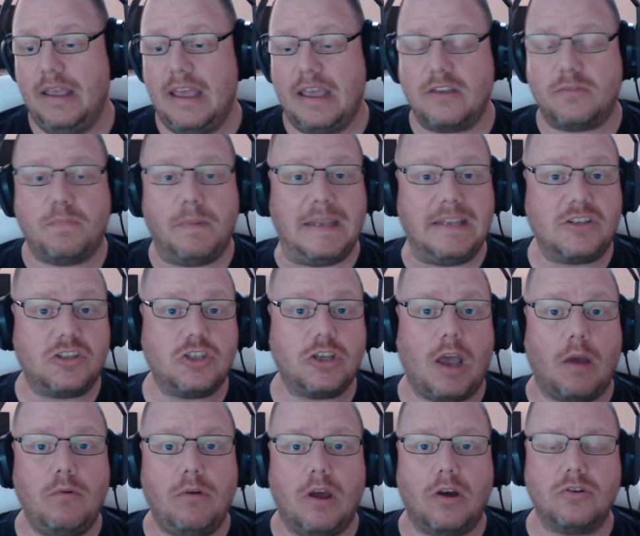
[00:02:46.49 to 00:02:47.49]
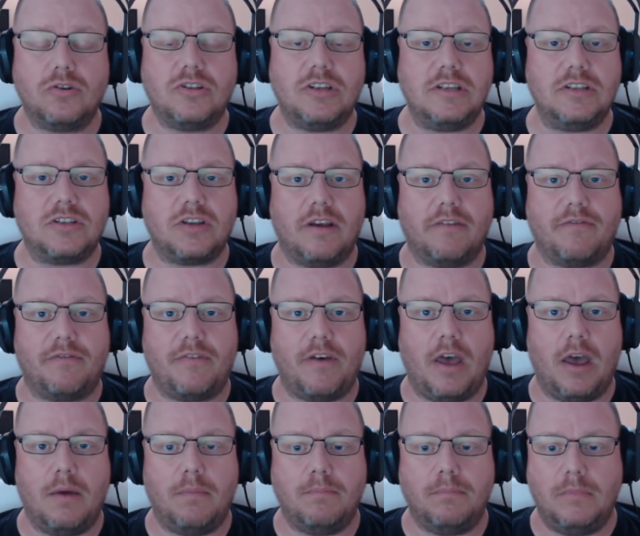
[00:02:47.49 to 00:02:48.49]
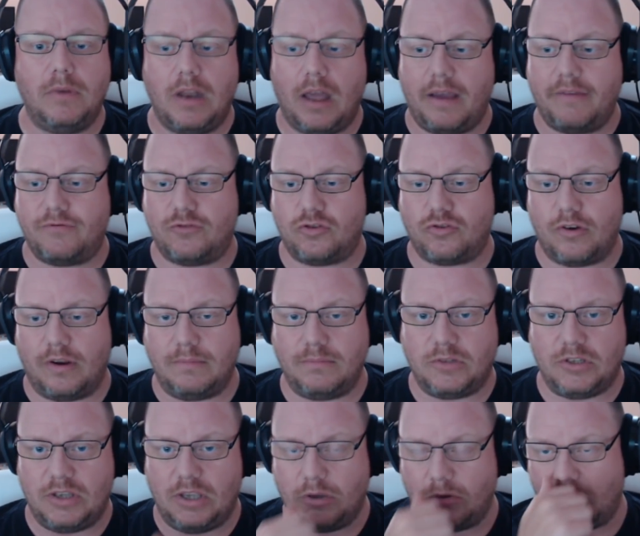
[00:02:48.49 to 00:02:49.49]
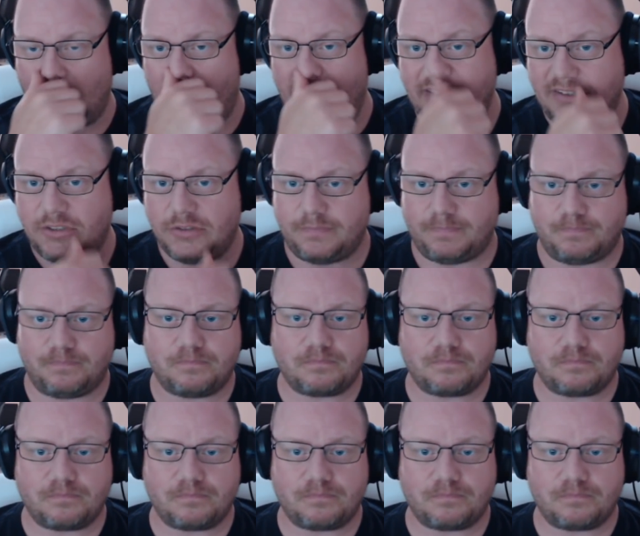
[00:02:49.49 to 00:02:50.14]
It's been so long since I've live streamed to you guys.